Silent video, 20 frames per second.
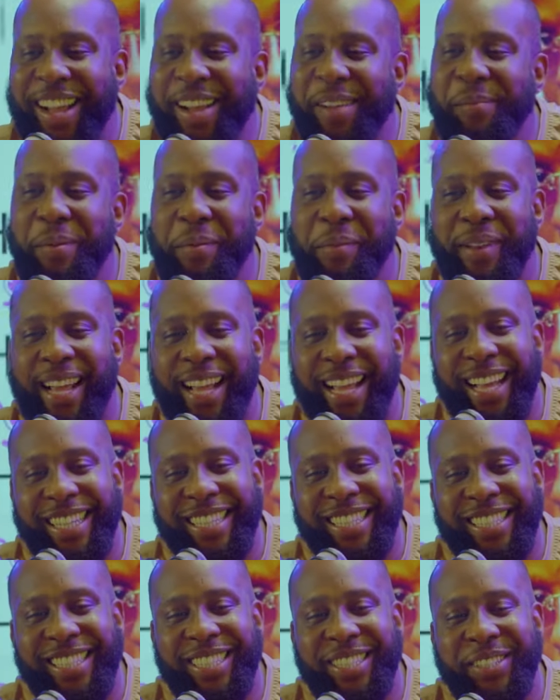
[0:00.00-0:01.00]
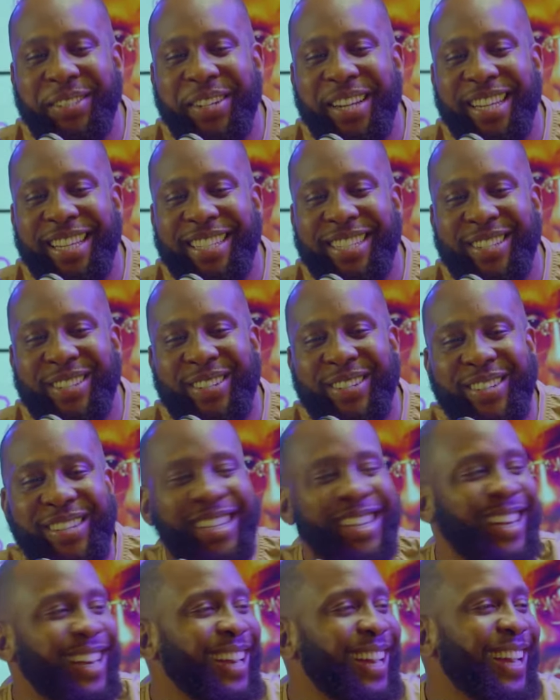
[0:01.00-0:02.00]
Uh, people are catching strays. So oh.
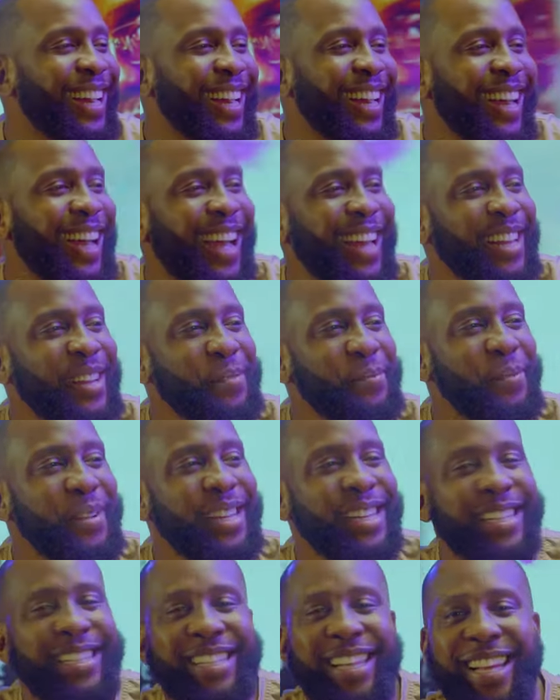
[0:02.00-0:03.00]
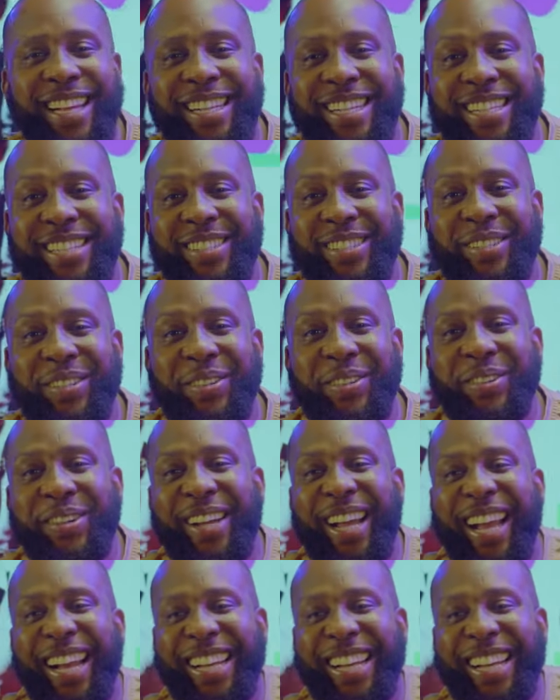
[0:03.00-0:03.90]
I didn't mean it like this. Oh.